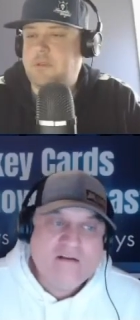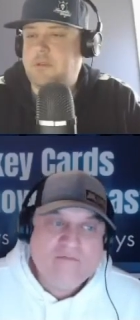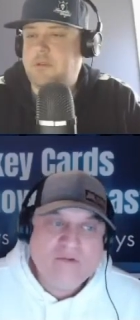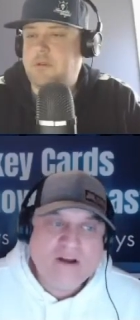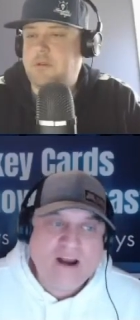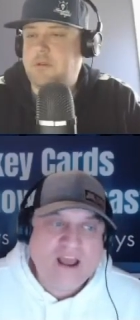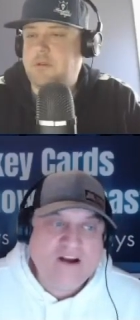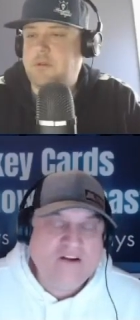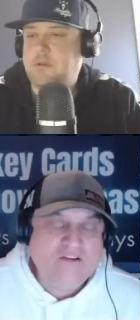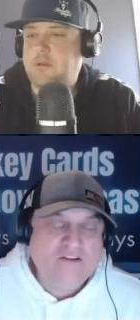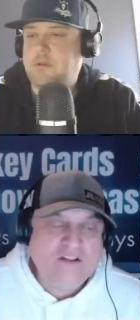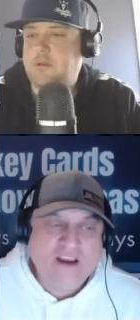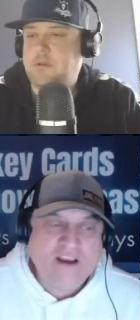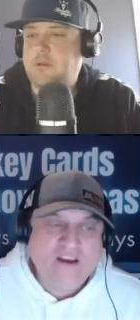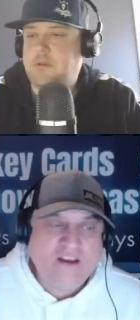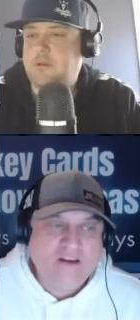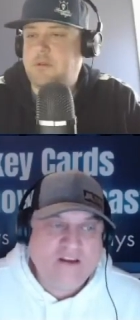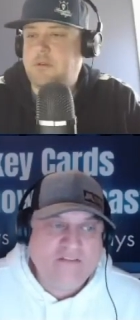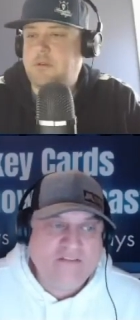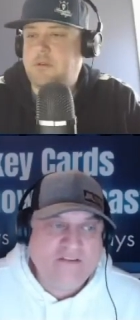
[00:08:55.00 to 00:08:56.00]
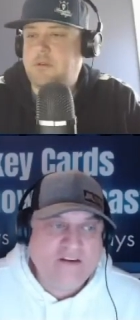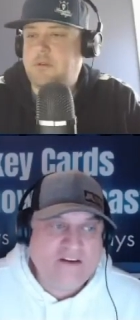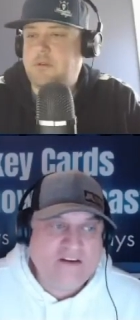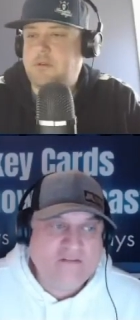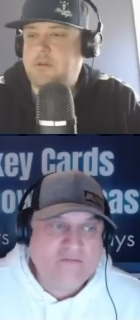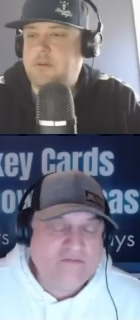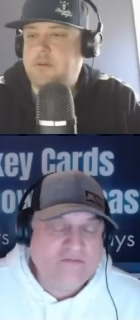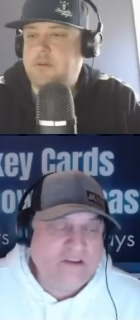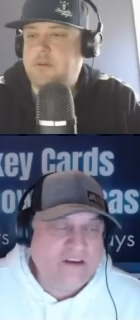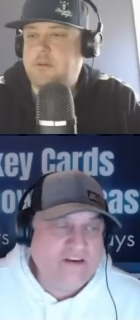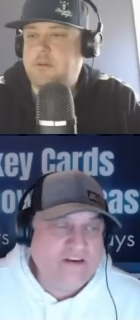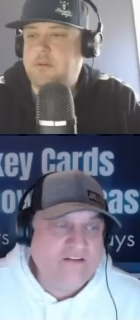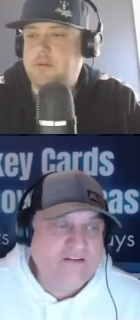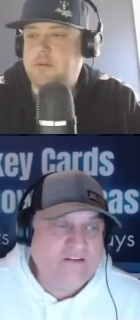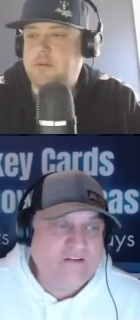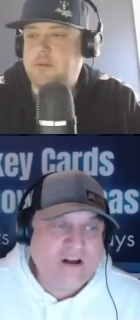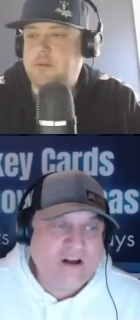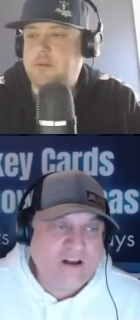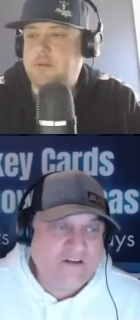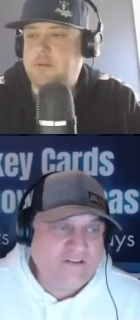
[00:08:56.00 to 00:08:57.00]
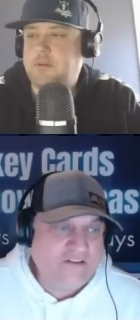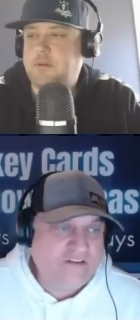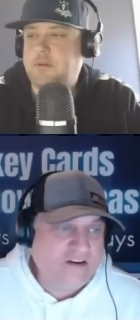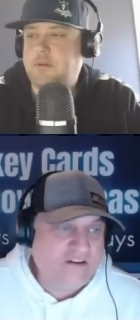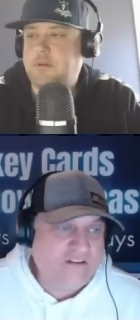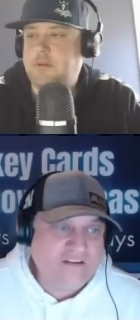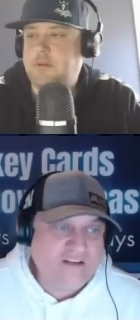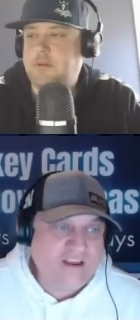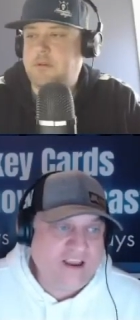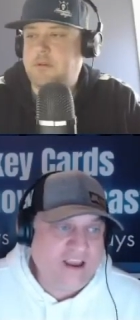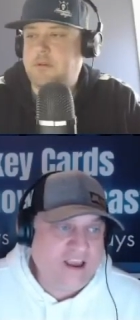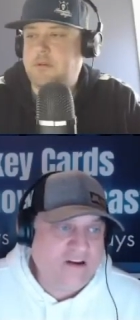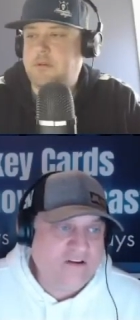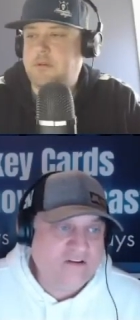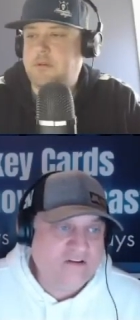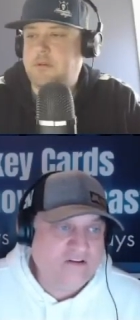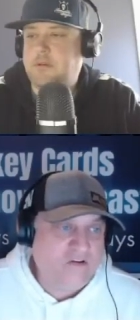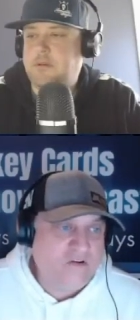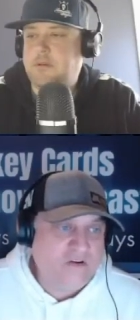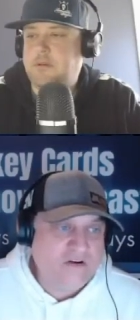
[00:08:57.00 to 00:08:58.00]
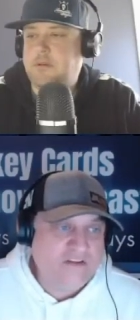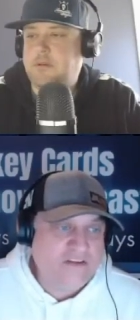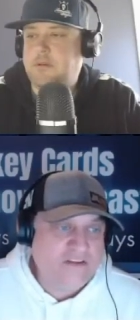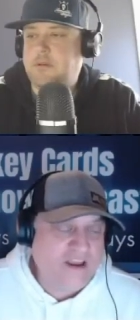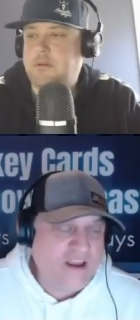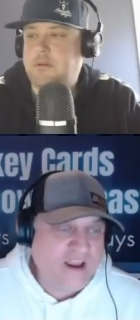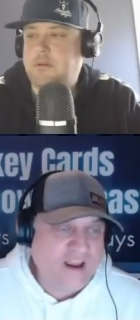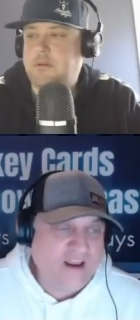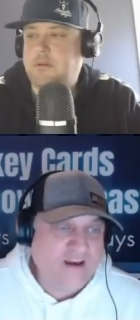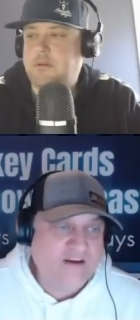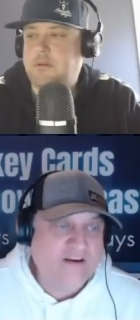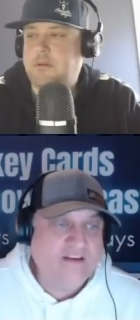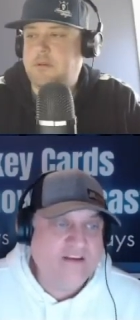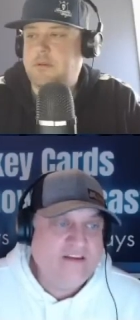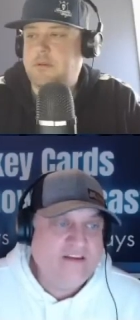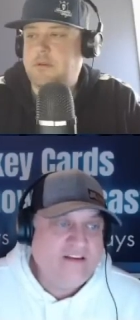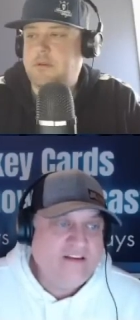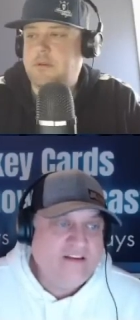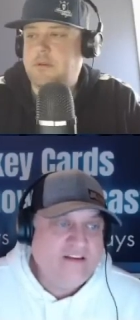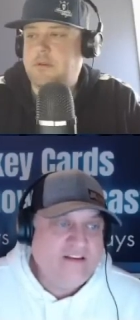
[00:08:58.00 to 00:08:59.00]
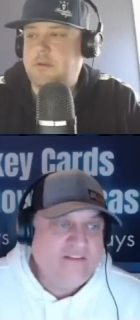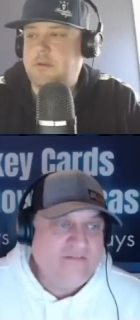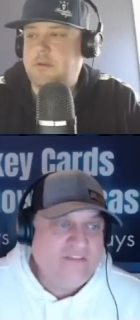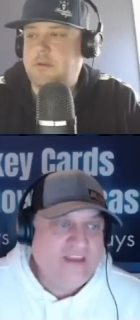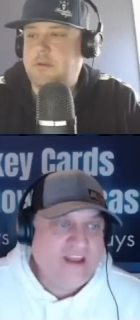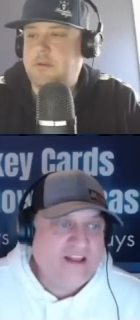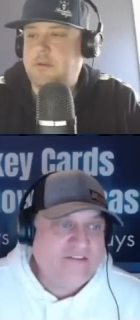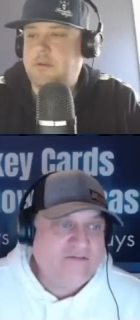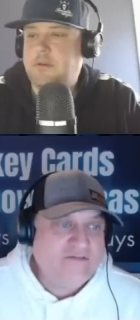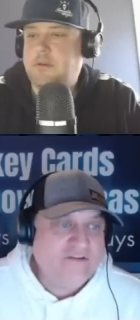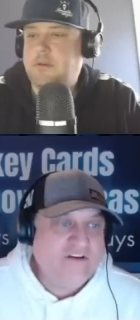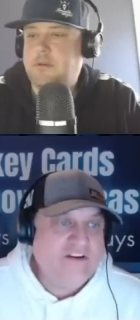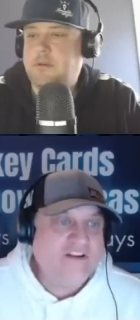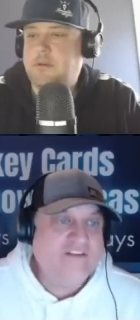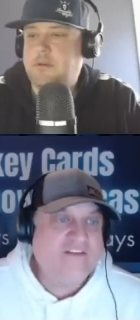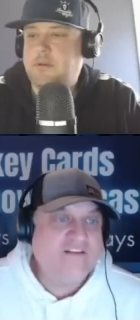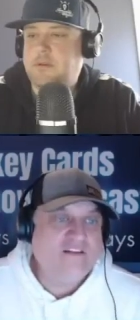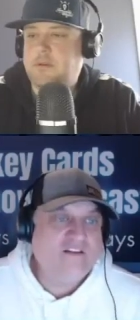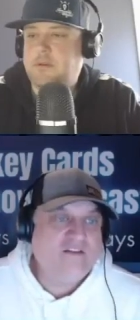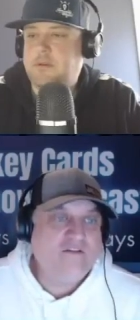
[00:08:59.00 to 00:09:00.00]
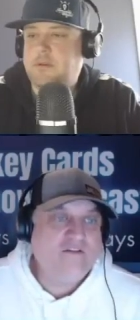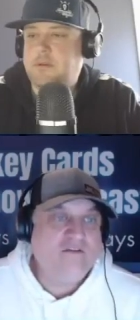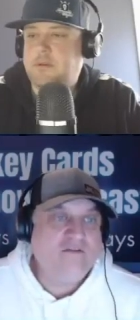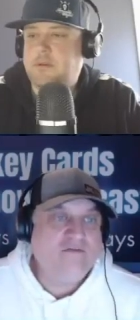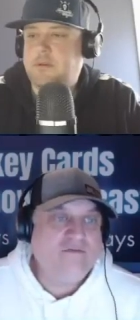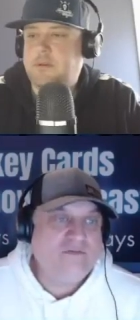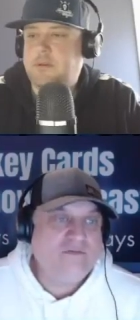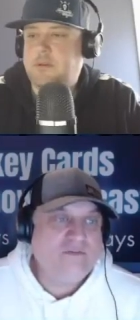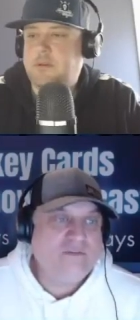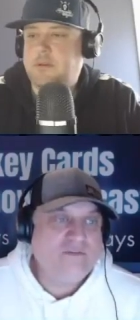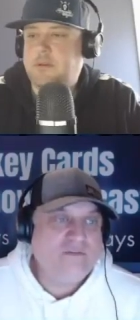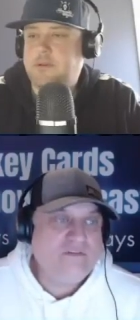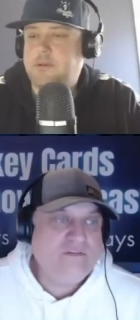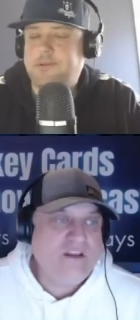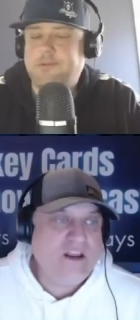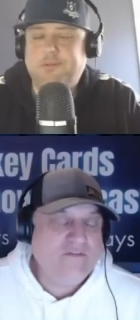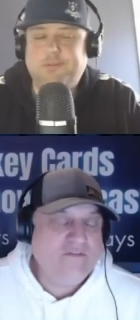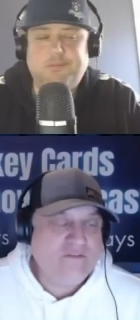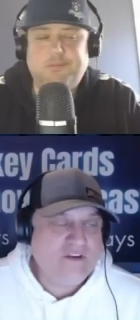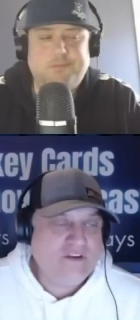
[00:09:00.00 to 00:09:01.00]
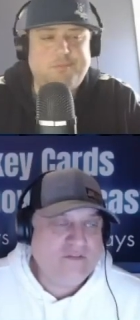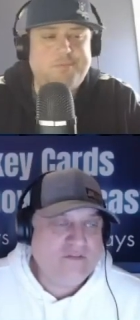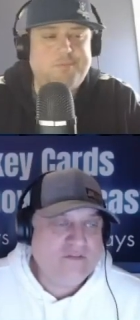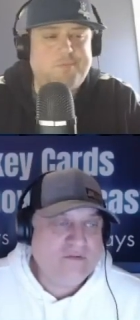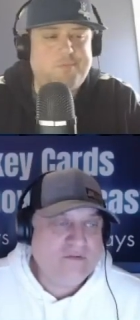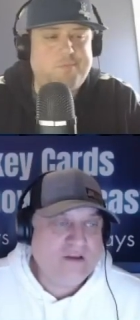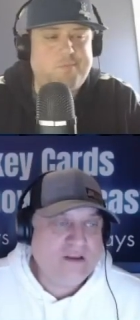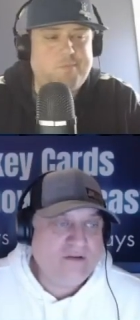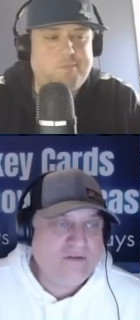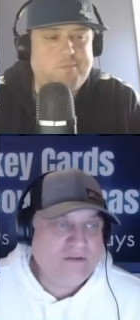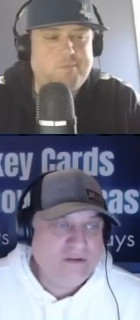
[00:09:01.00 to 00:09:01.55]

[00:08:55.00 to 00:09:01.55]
Speaker 1: But I don't like a complete cross check to the head or going to the head. That's where it gets a little iffy for me.